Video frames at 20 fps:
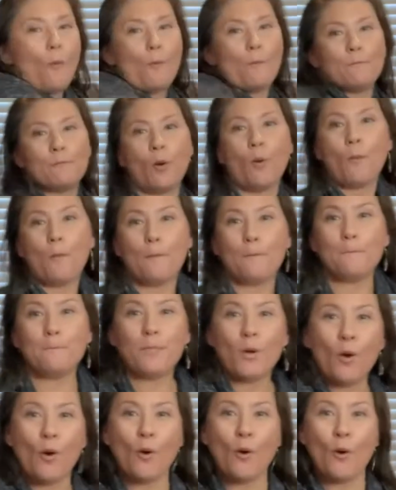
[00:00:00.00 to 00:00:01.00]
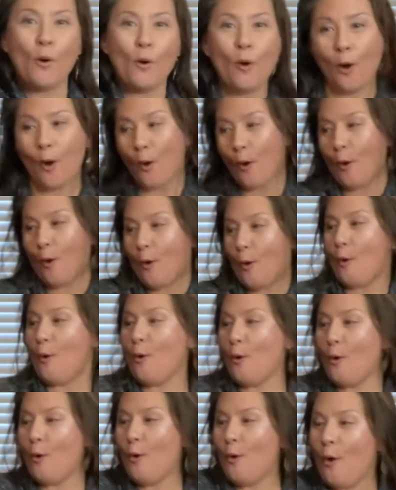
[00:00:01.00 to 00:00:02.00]
ooh, ooh,
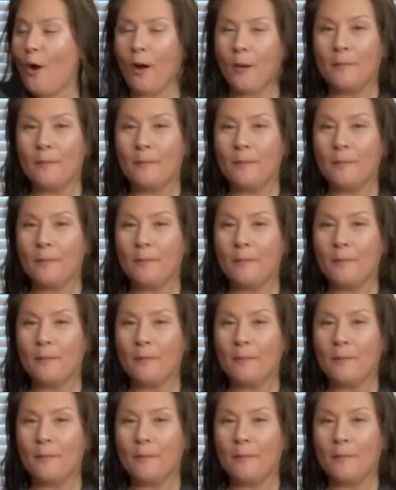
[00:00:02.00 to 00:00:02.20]
ooh.